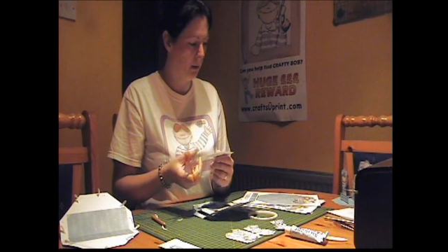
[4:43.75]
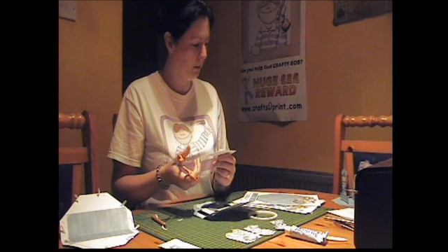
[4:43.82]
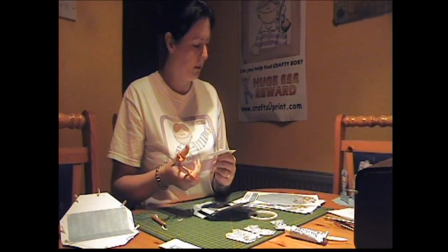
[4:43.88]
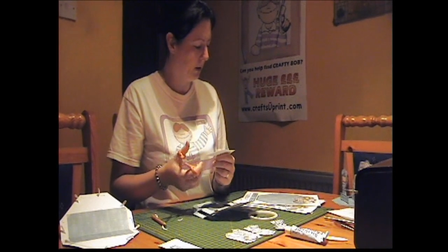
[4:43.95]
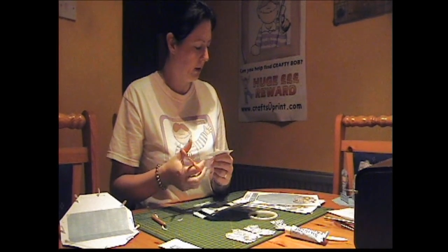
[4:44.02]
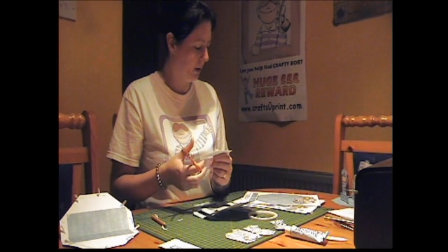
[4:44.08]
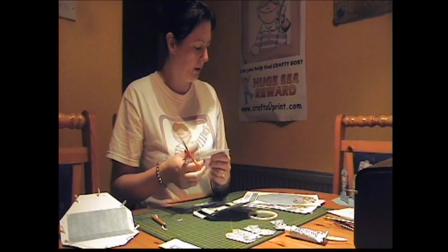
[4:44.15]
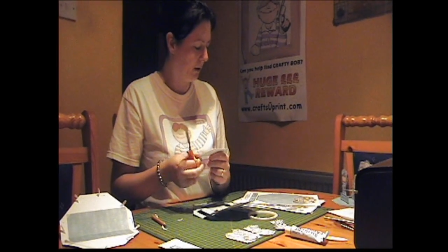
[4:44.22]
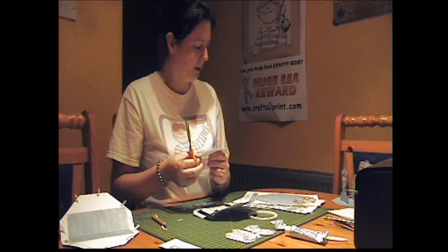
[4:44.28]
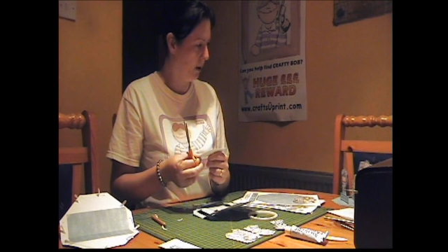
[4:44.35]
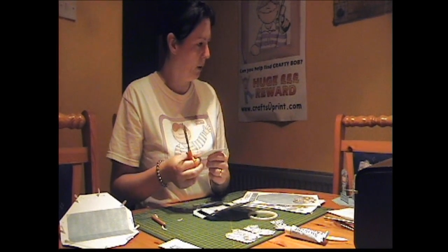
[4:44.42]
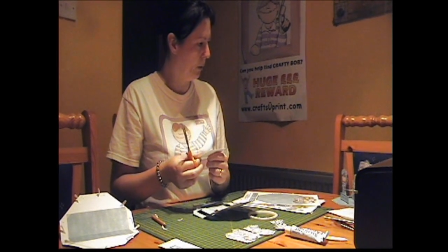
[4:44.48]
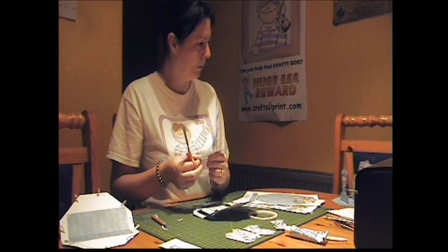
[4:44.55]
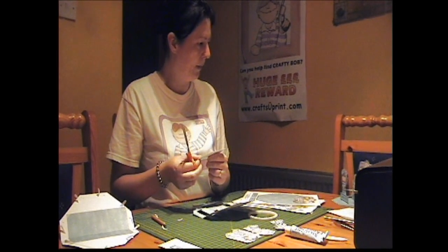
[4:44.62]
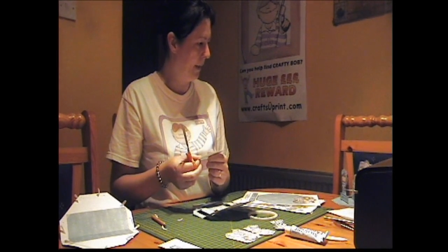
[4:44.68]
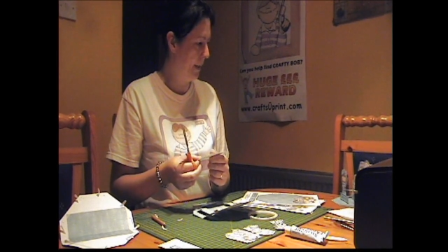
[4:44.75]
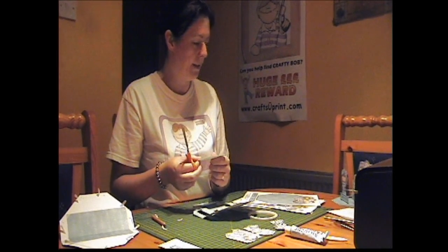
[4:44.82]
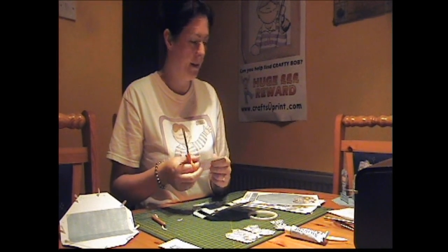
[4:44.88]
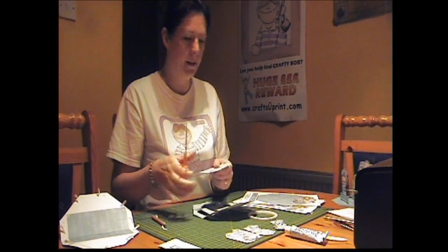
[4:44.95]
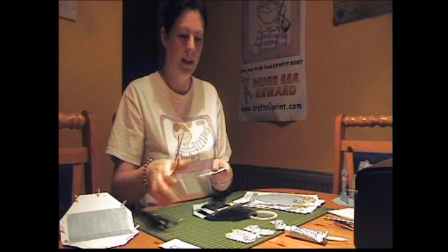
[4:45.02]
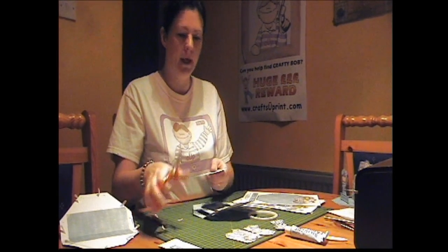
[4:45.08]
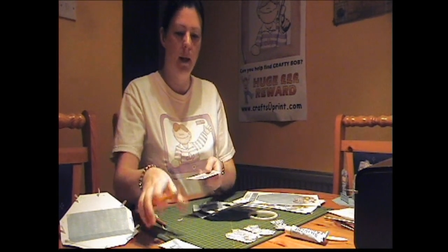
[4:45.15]
So I'm going to go
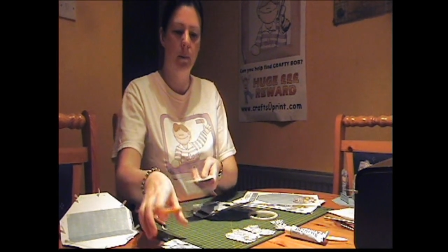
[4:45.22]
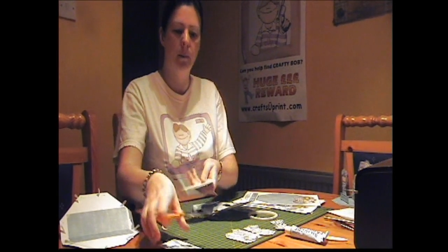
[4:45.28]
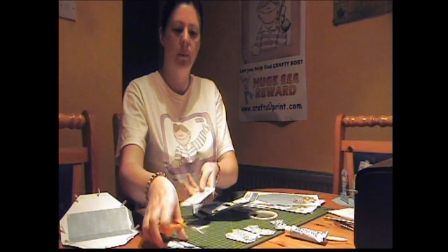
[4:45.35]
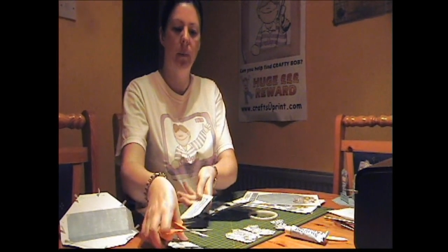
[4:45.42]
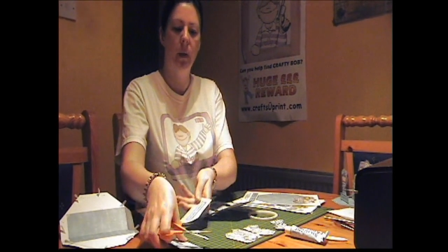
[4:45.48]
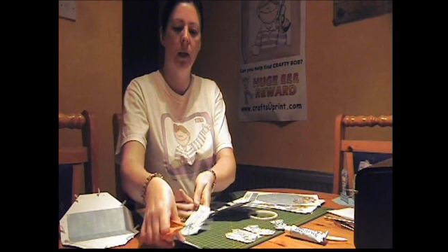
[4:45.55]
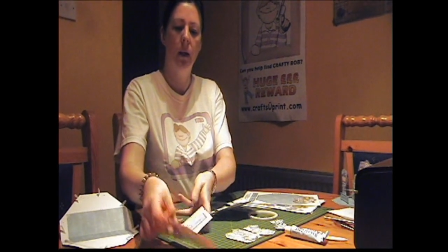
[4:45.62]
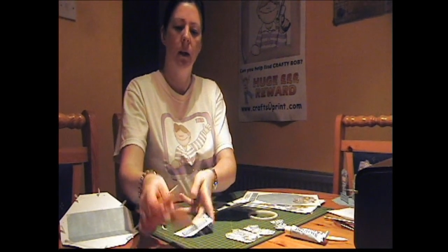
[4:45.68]
with, I